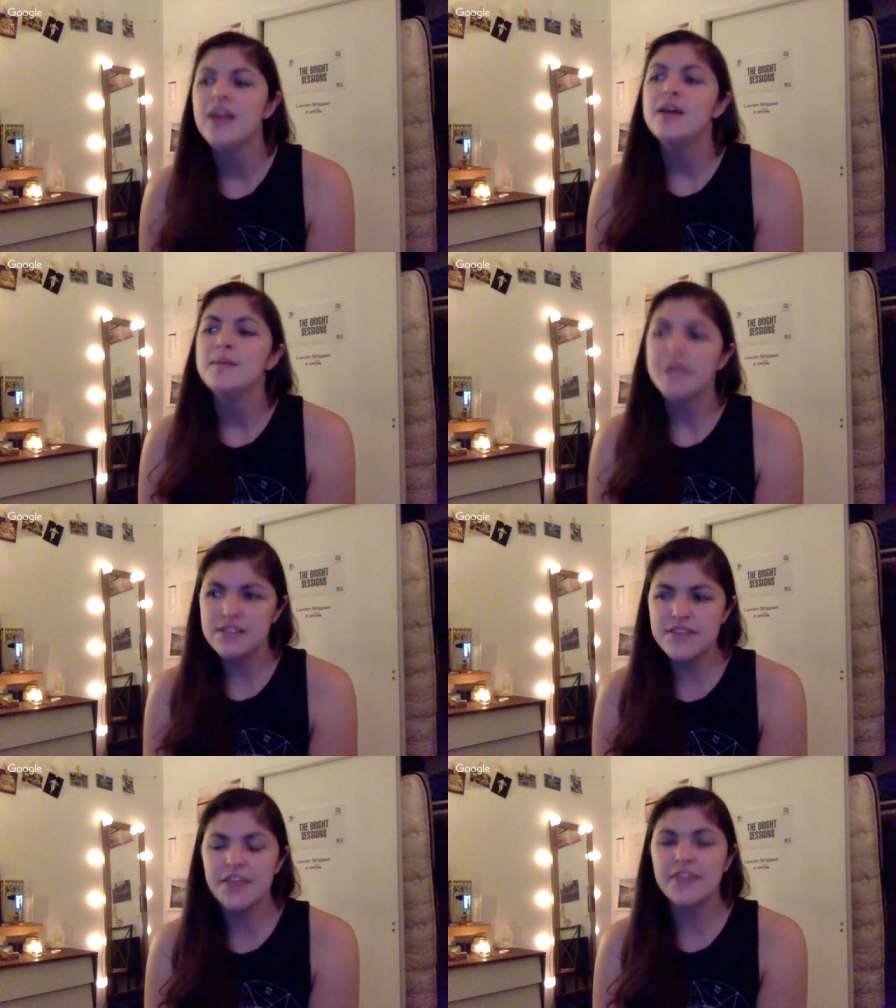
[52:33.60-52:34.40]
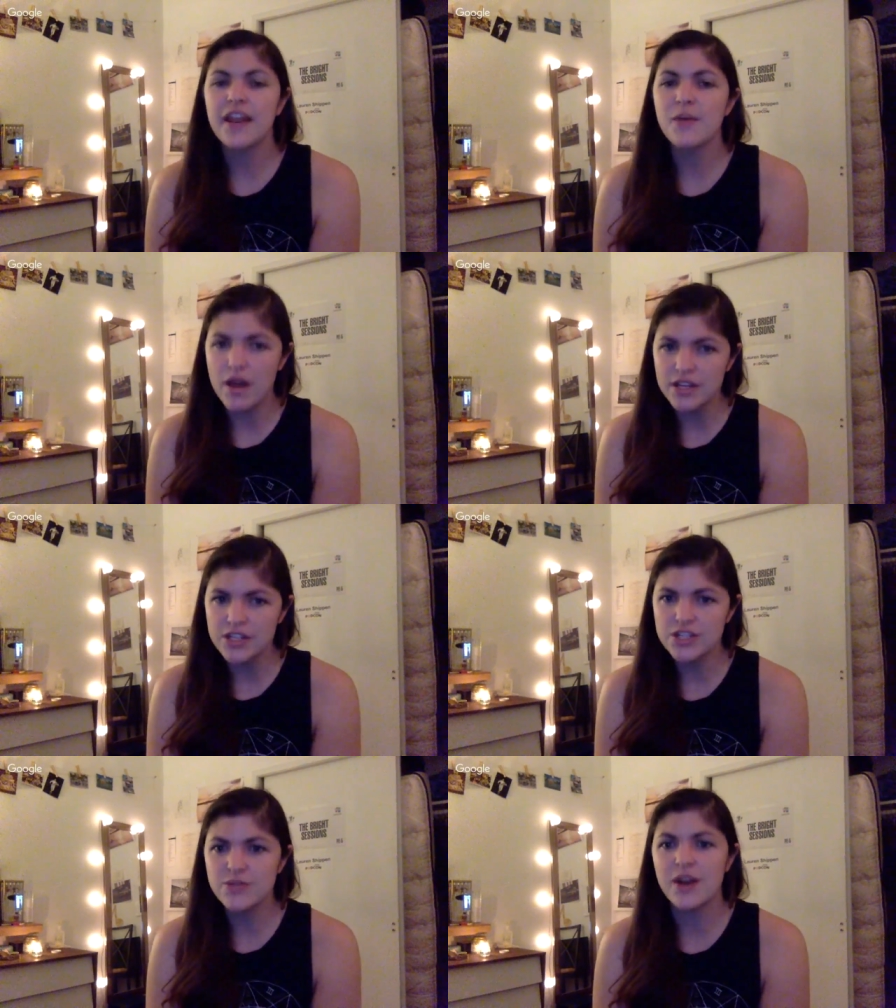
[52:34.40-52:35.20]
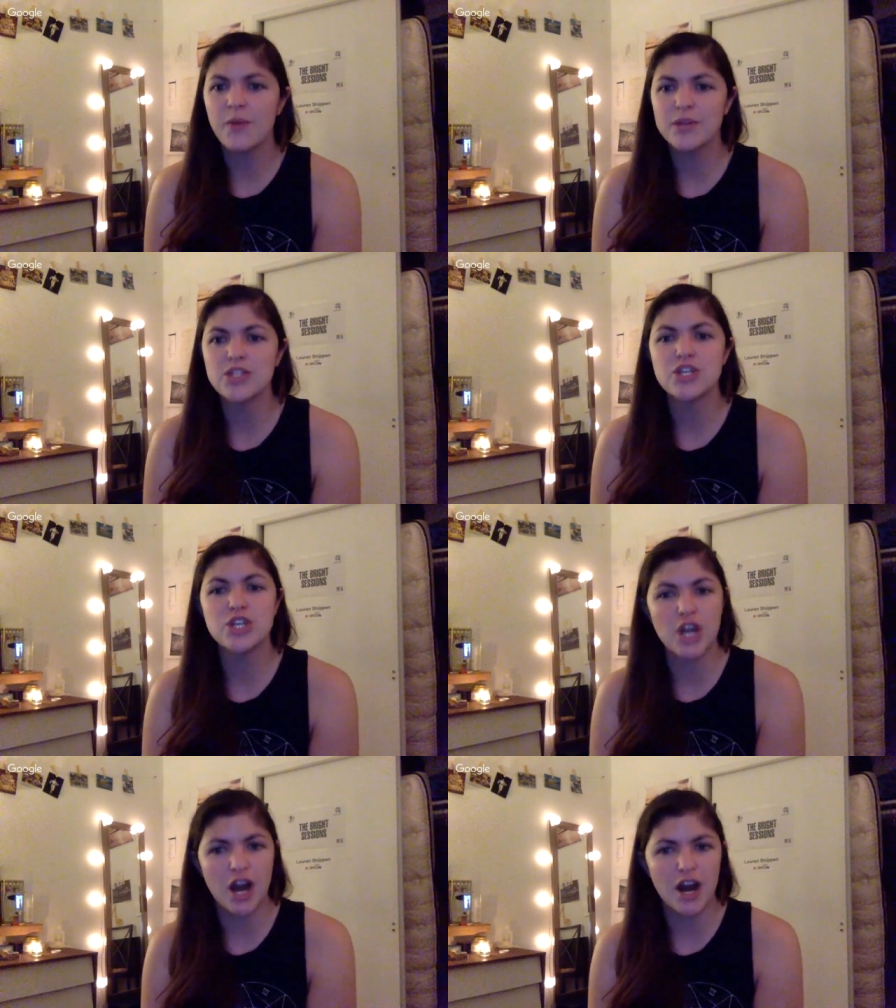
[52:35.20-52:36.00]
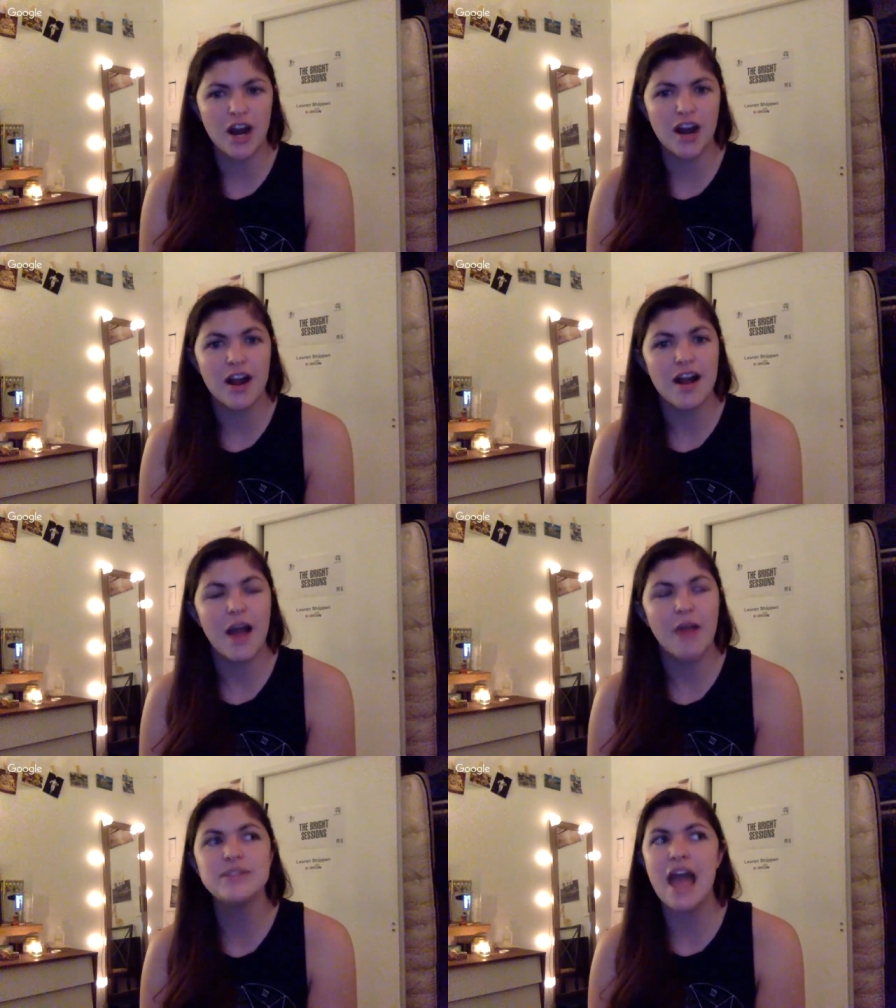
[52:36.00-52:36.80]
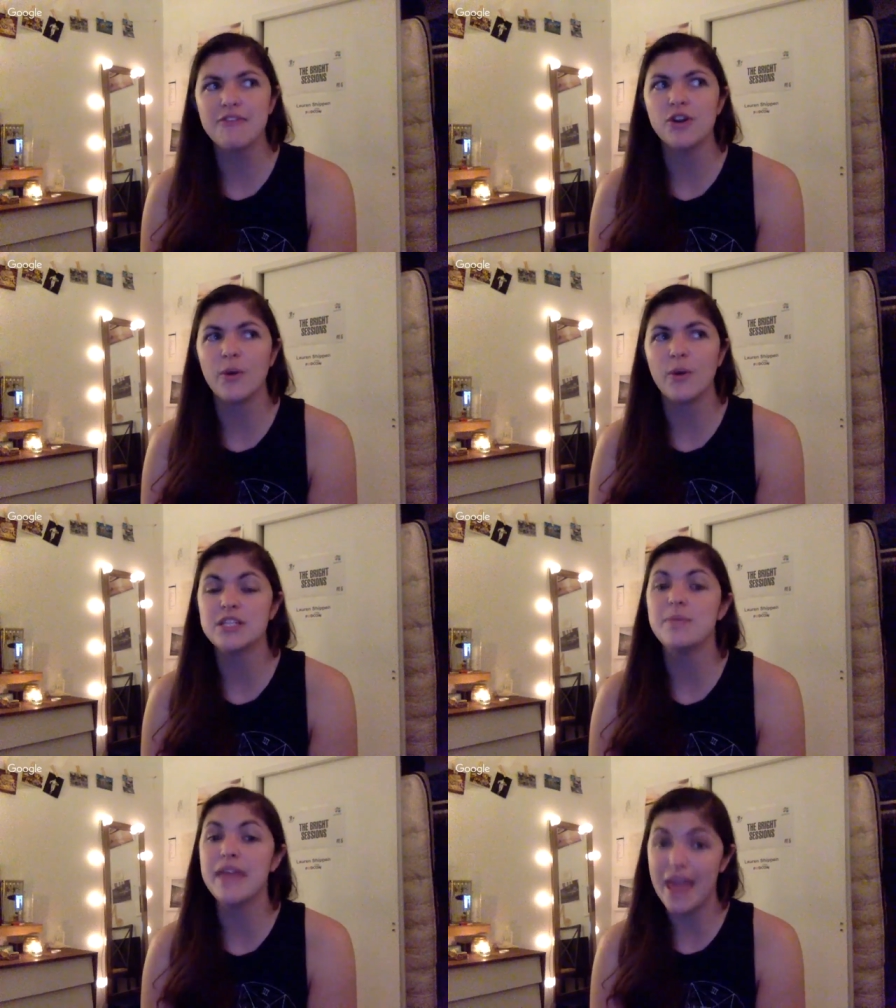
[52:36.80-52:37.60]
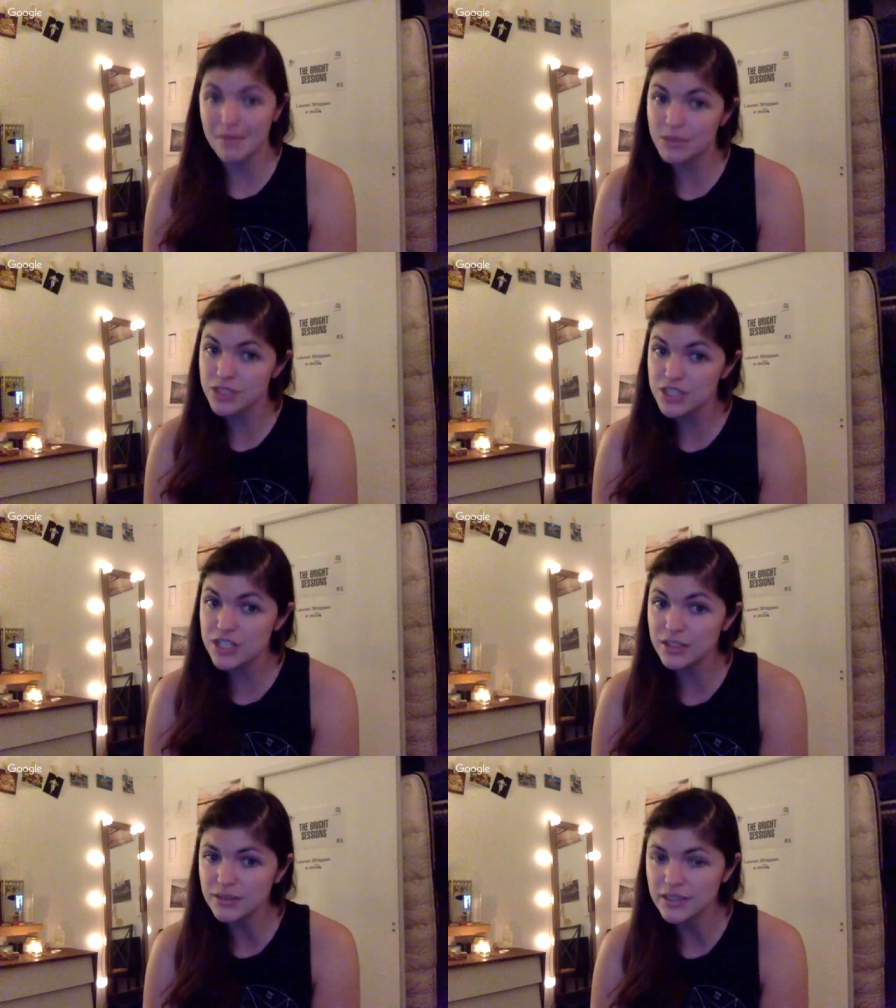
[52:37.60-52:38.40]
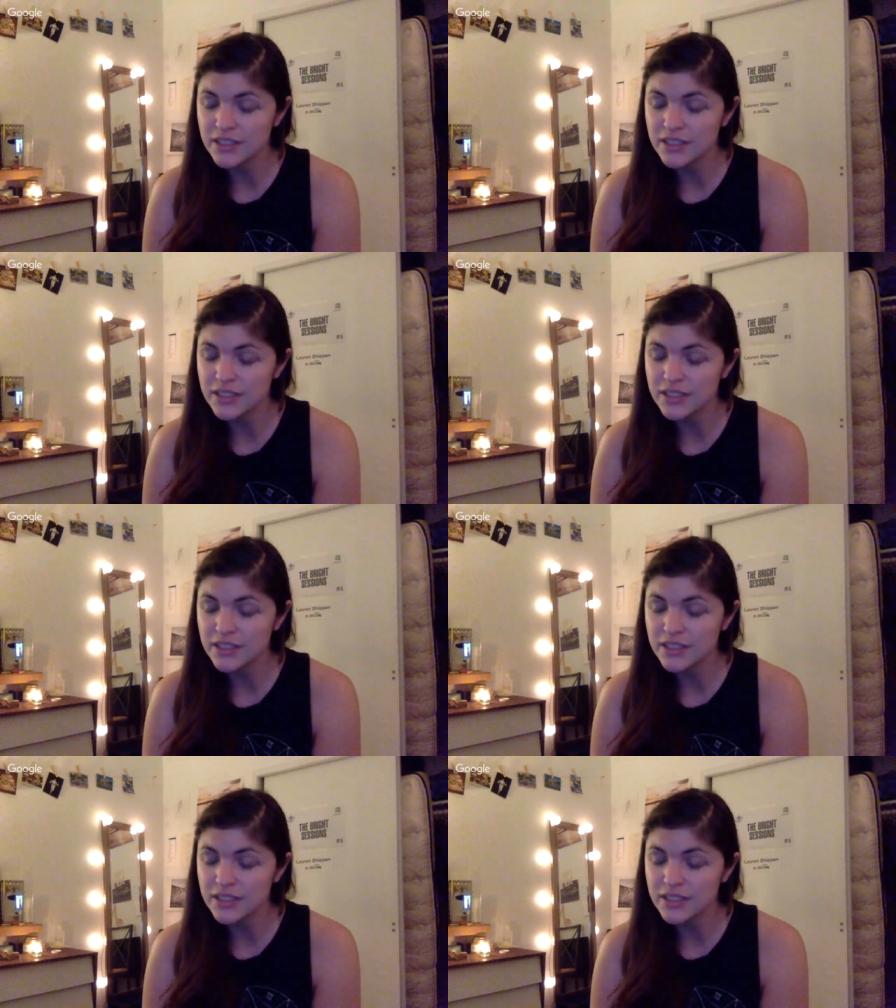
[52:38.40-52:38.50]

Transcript: Because of a thing that I wanted to do that I wasn't sure I was ever going to be able to do.